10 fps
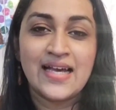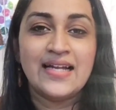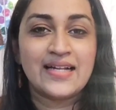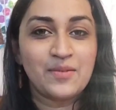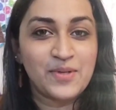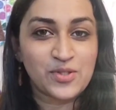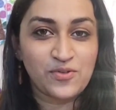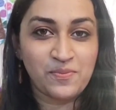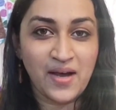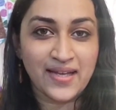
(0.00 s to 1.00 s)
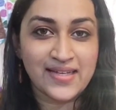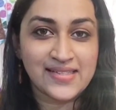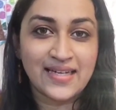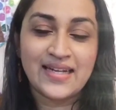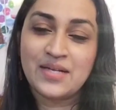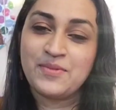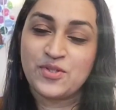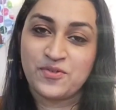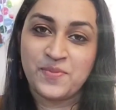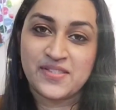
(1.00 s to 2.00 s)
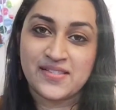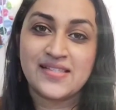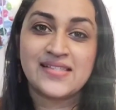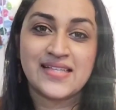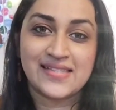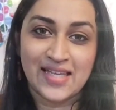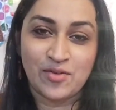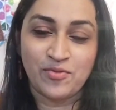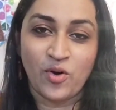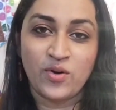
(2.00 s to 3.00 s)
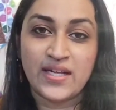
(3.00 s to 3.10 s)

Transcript: little bit of marketing, little bit of business is involved.